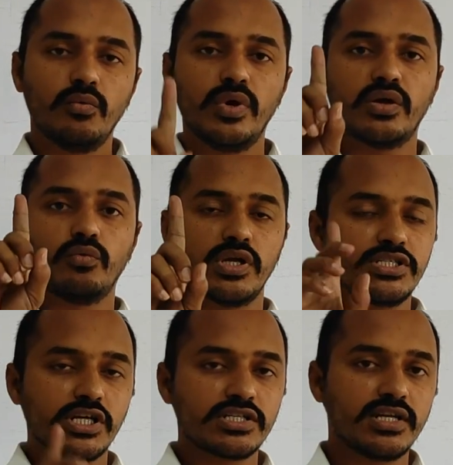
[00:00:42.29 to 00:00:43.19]
where
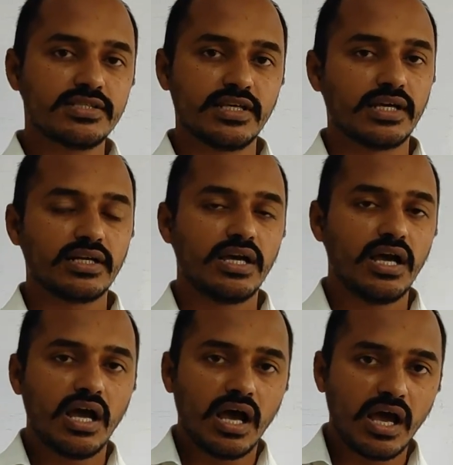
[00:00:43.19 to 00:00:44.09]
one junction is there,
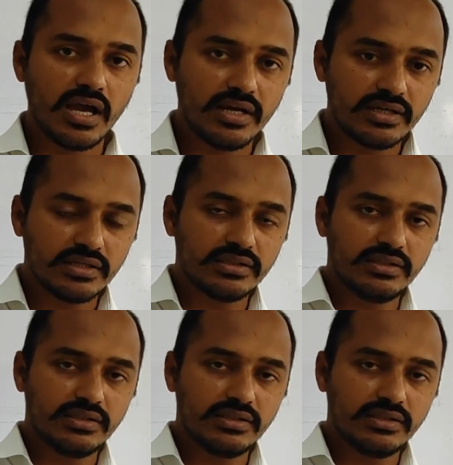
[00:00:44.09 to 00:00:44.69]
and